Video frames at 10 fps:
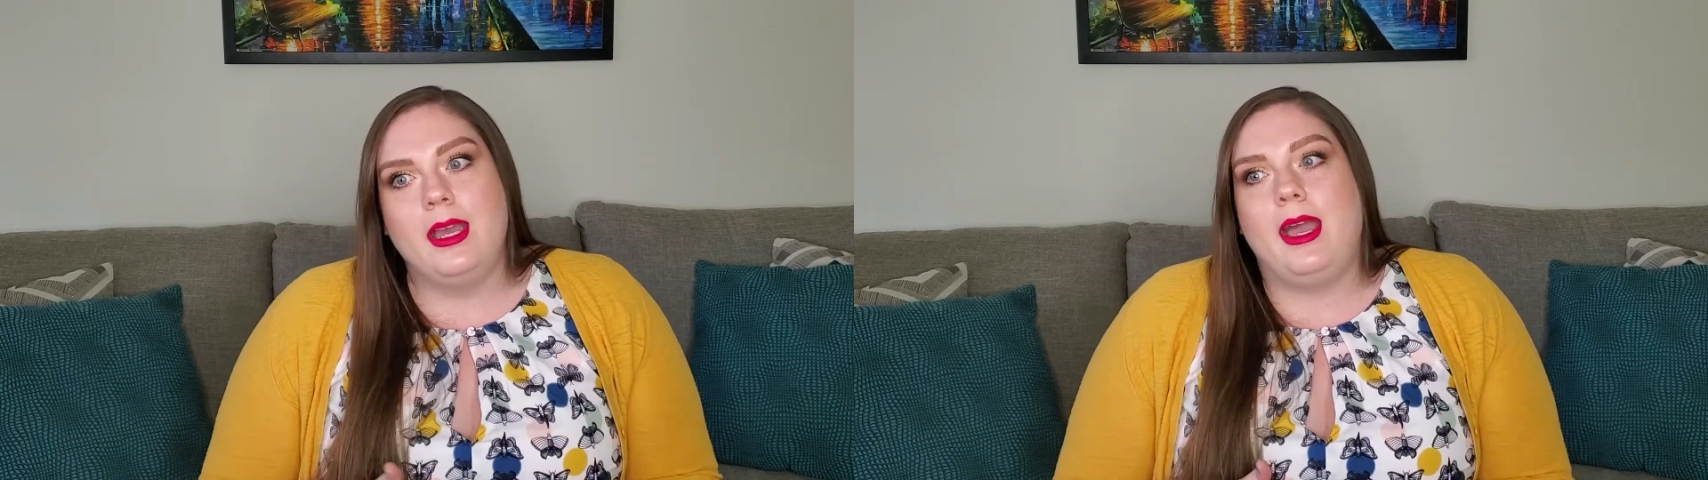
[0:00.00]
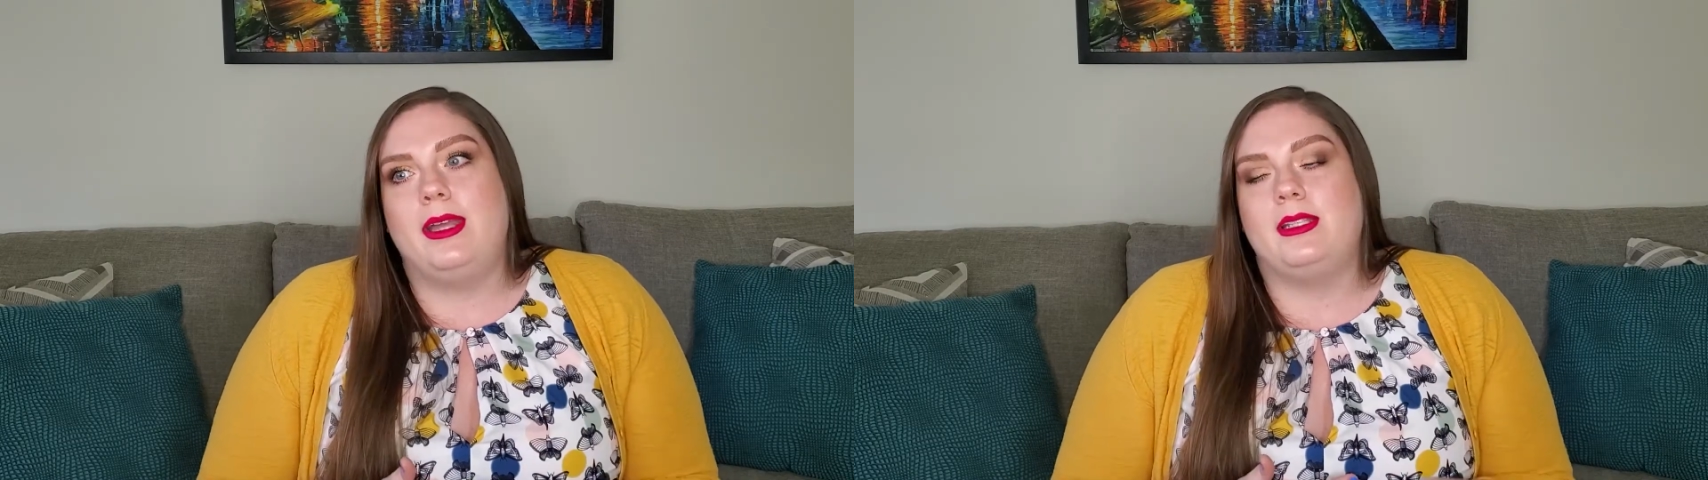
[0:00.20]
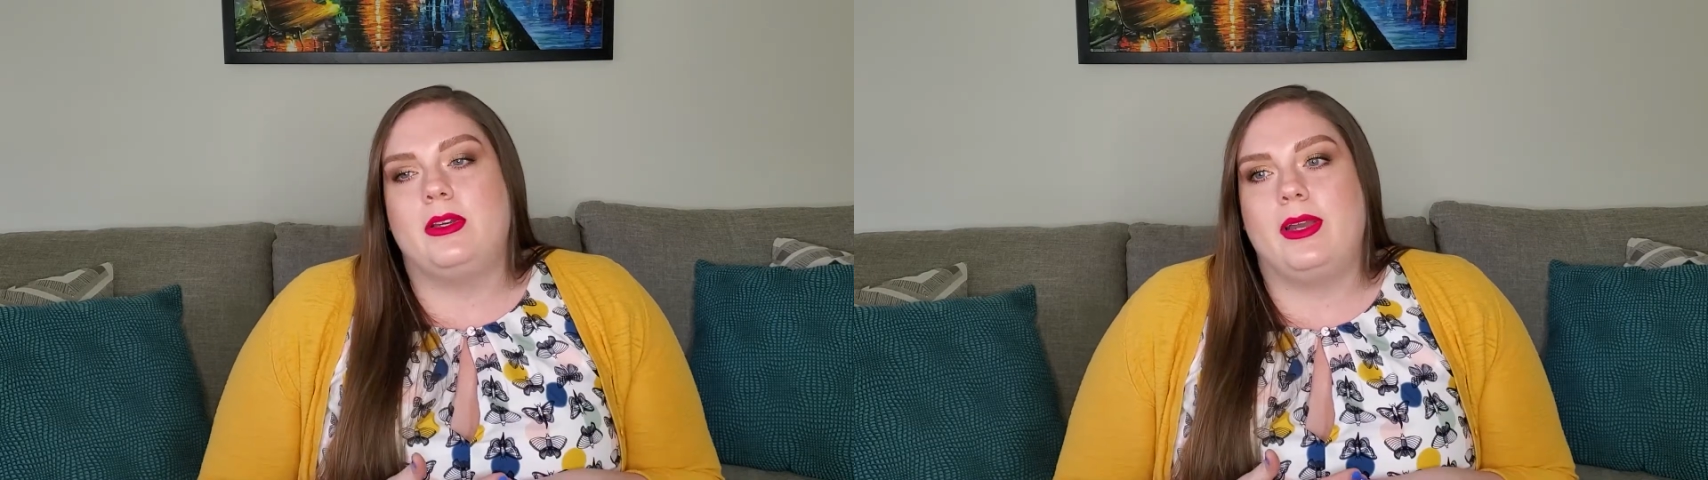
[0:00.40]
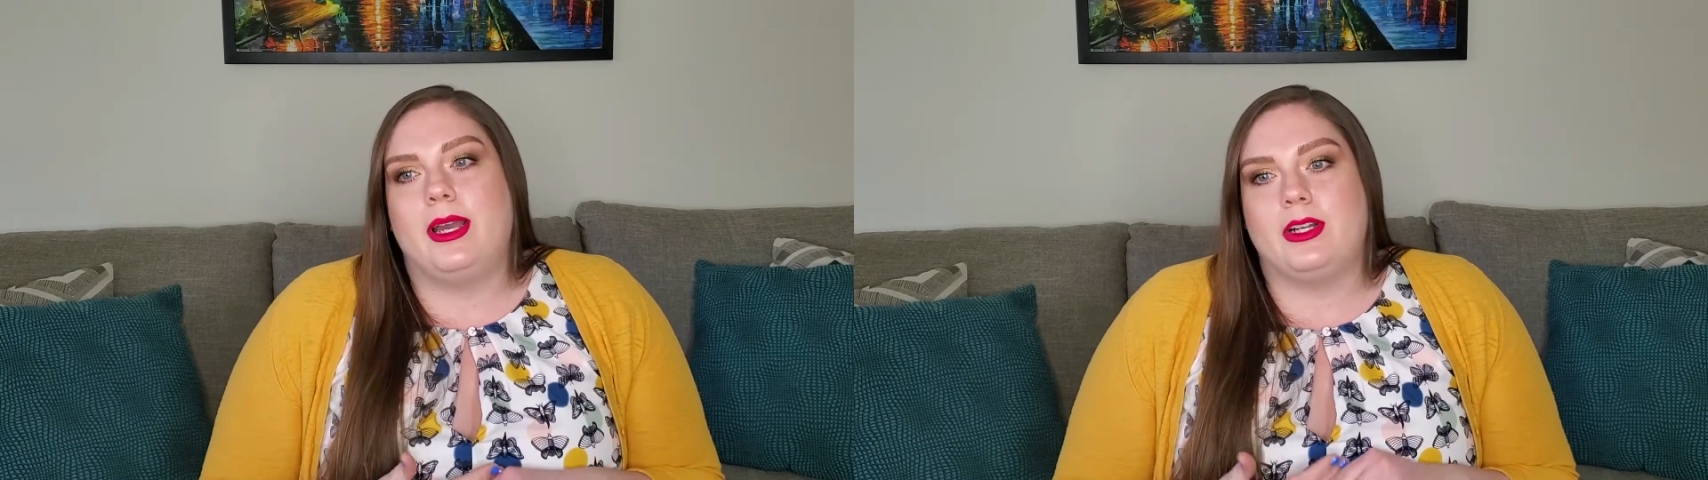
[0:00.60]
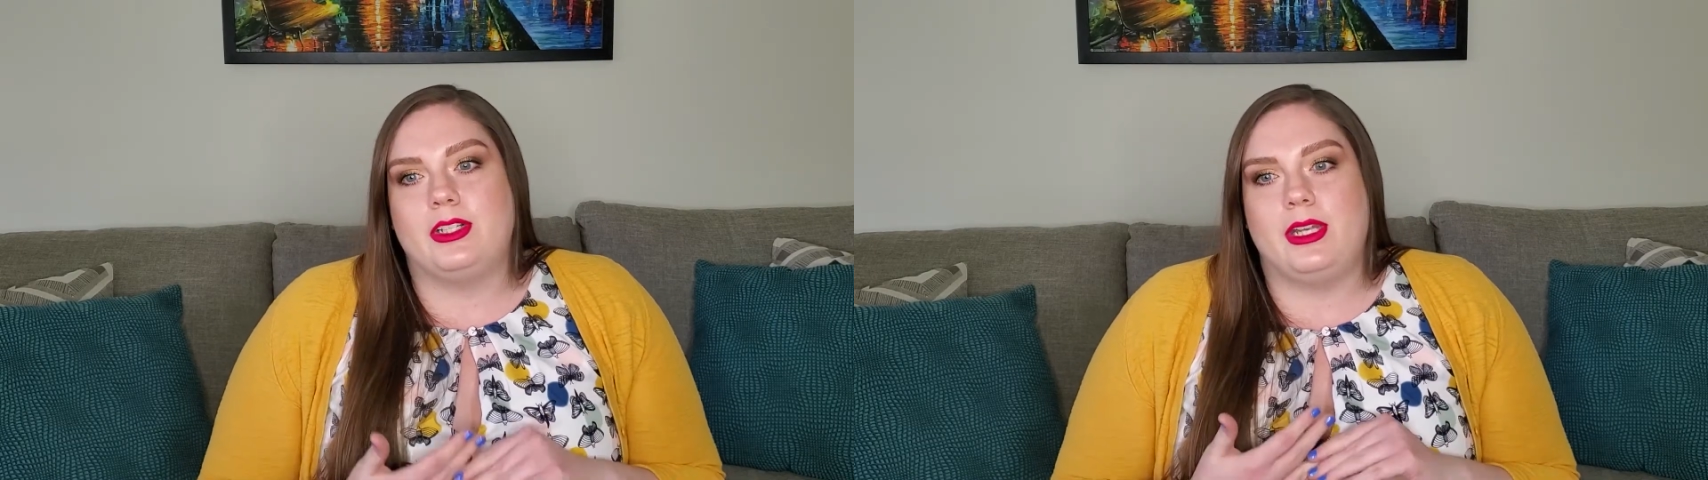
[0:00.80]
And so I
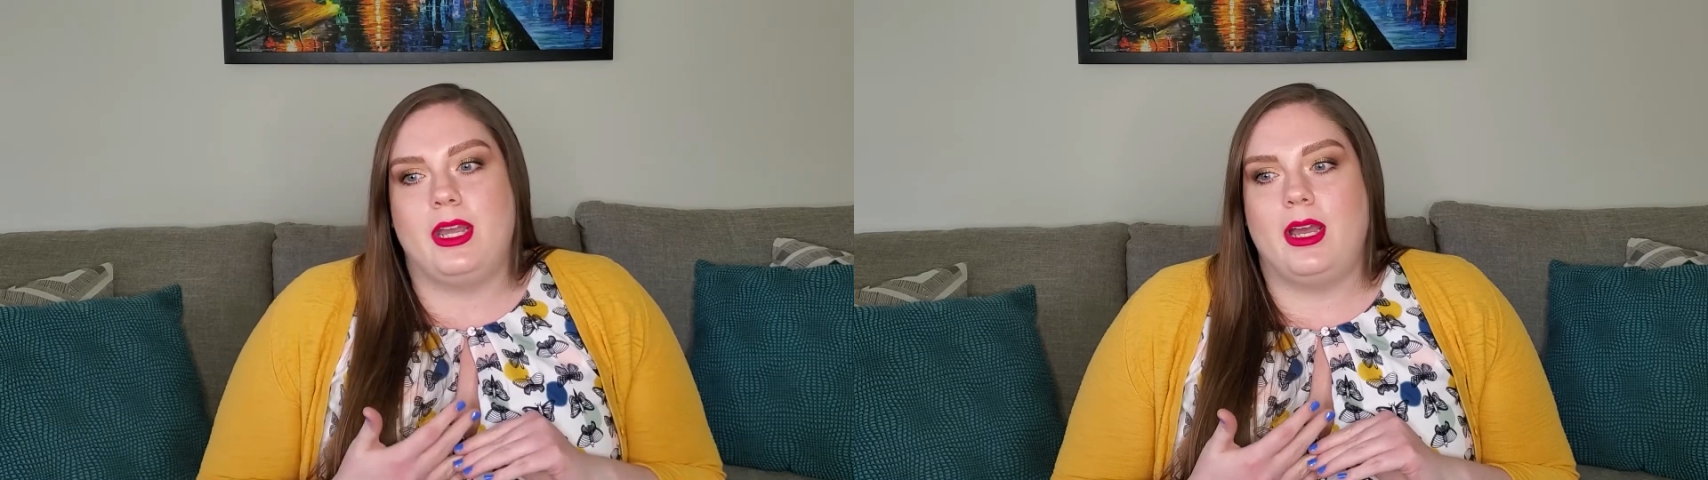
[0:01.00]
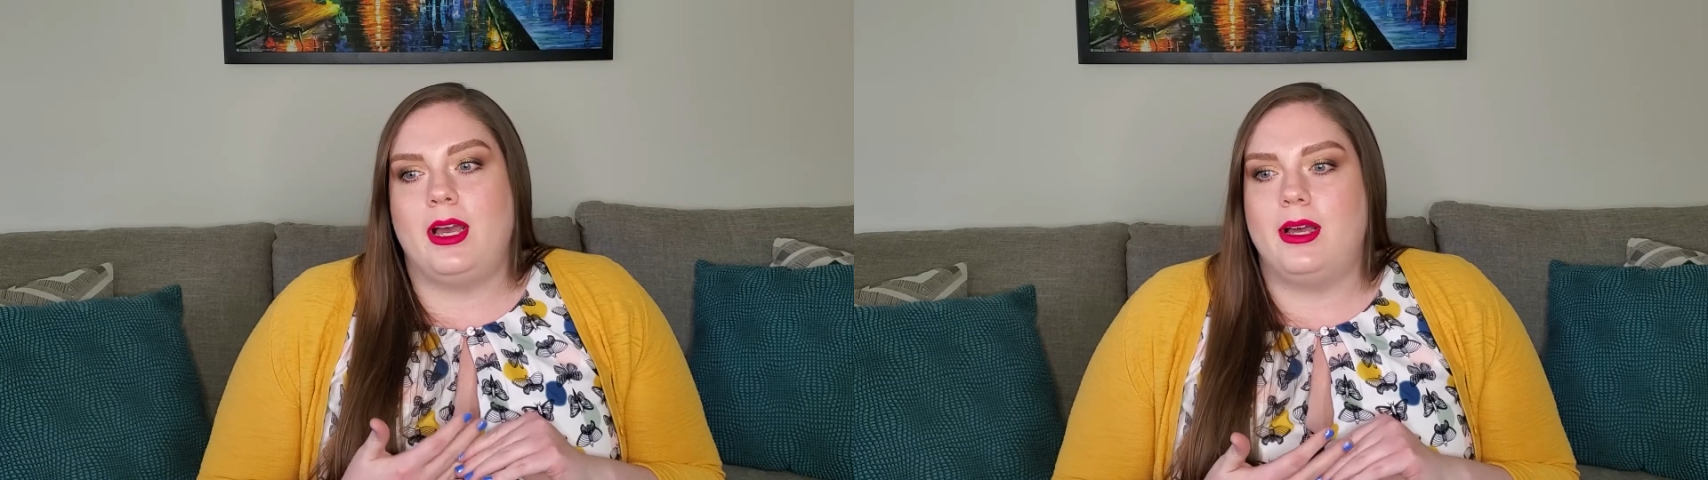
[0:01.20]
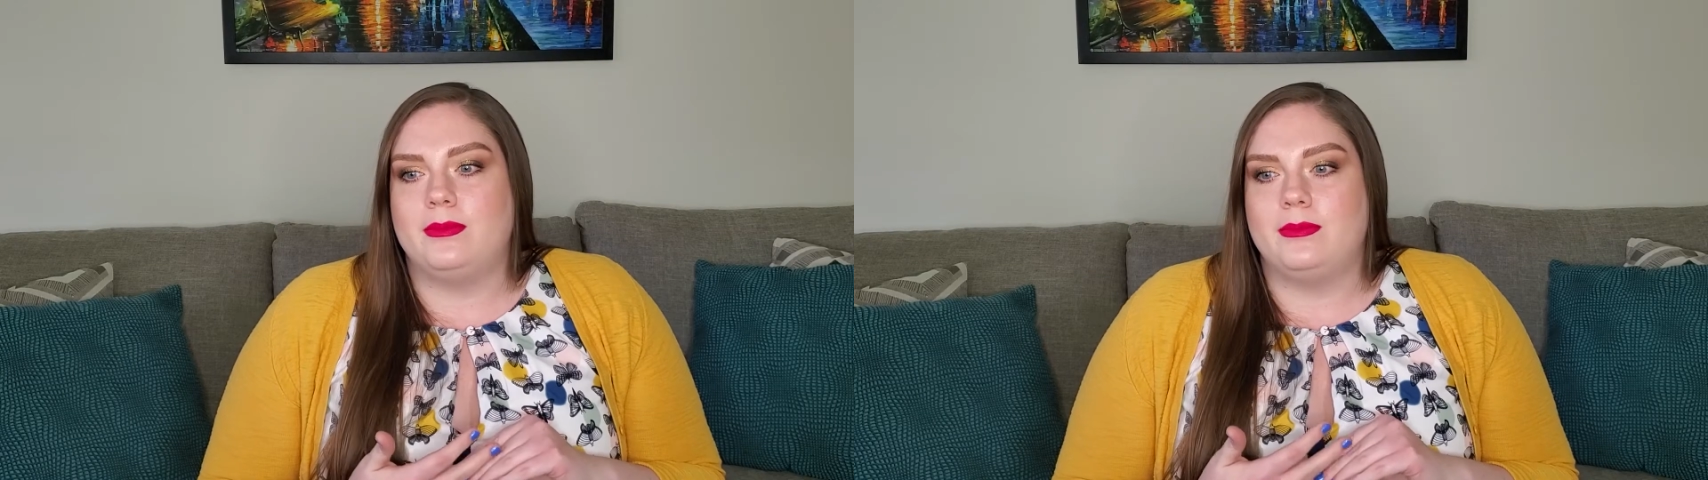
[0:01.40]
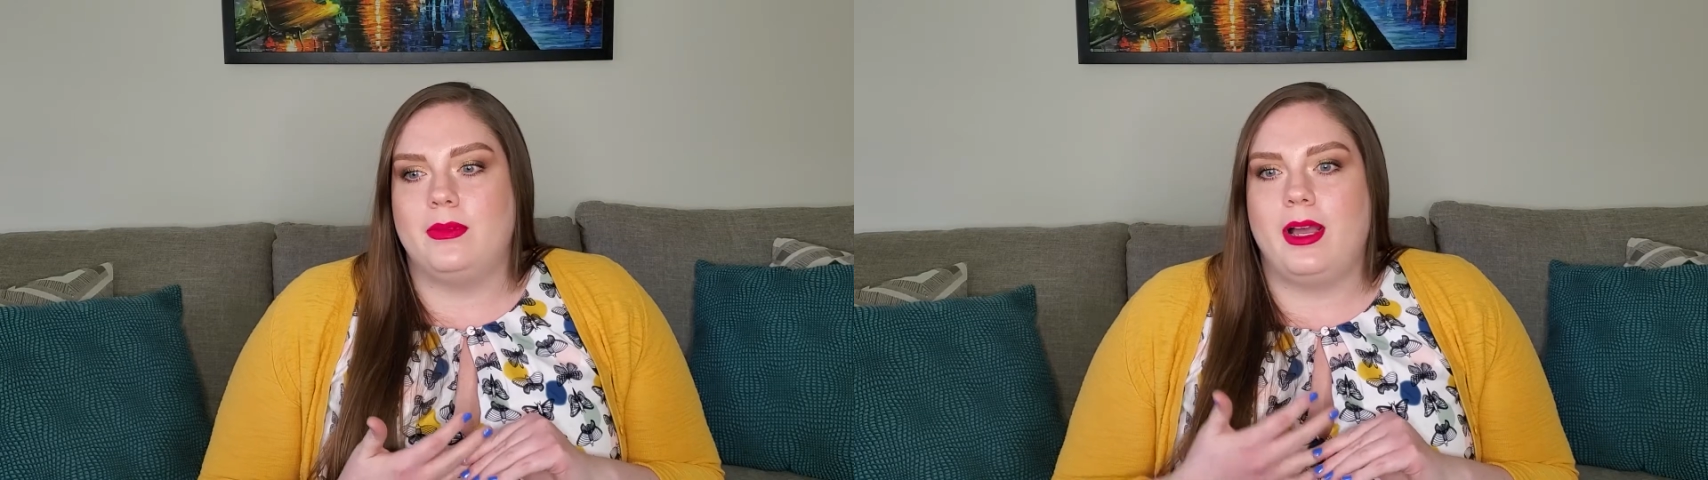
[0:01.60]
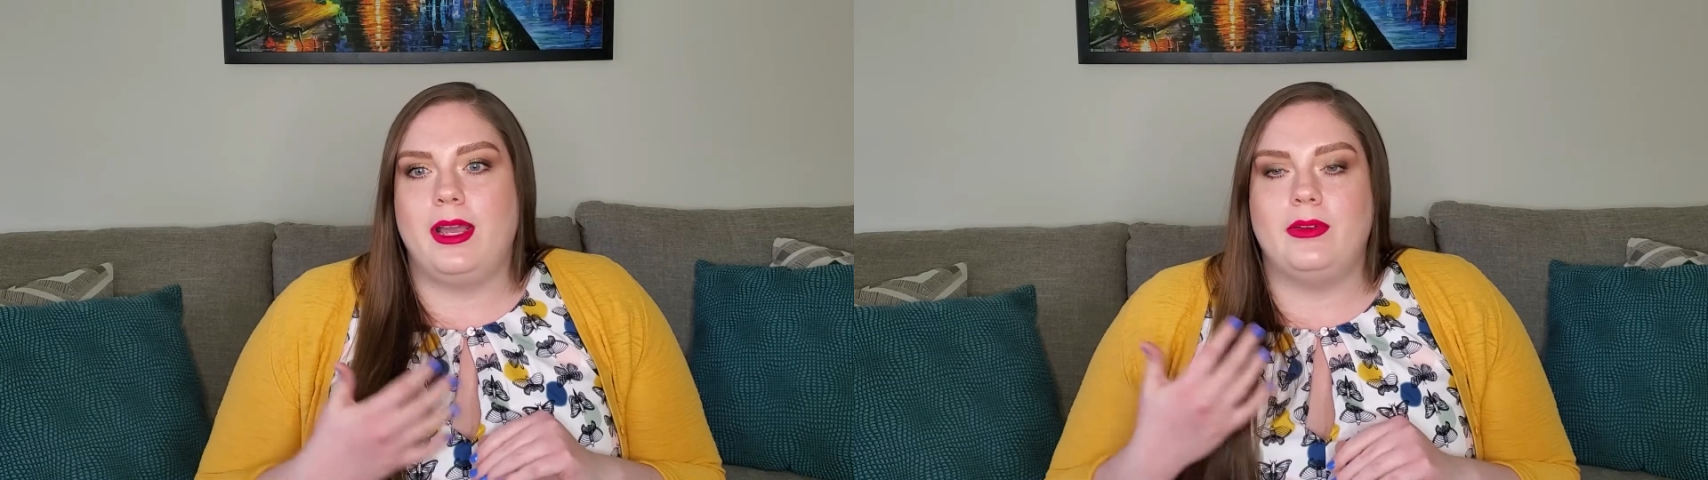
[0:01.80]
actually,
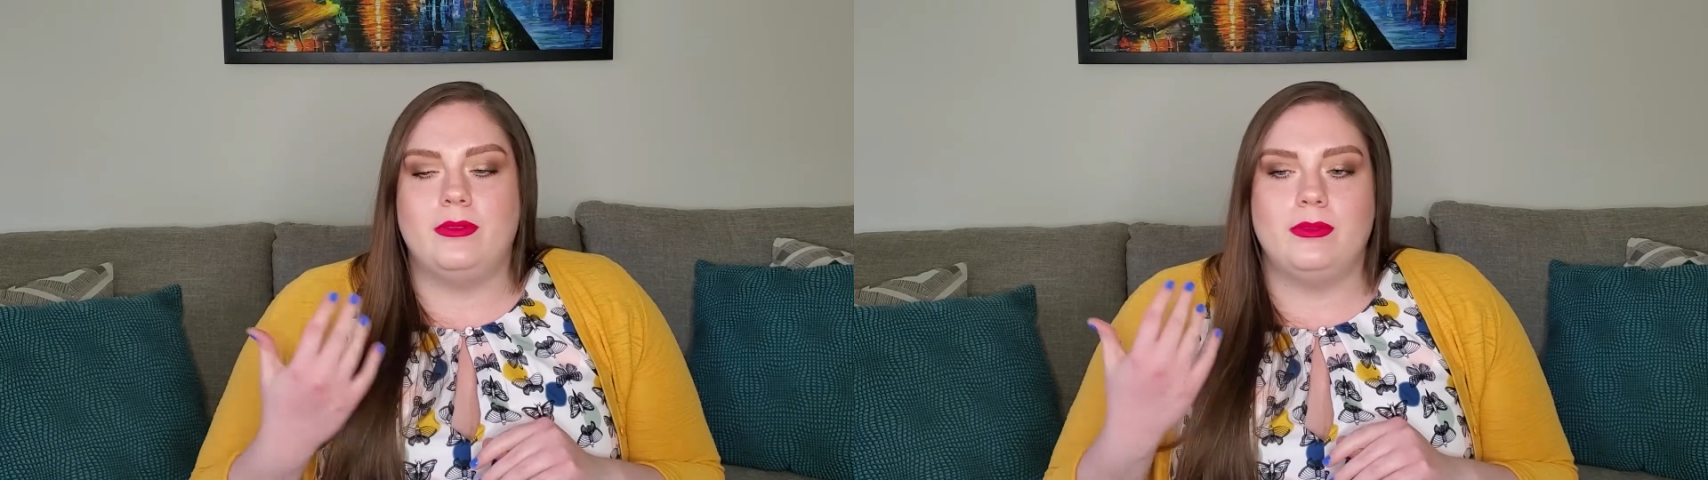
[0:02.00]
I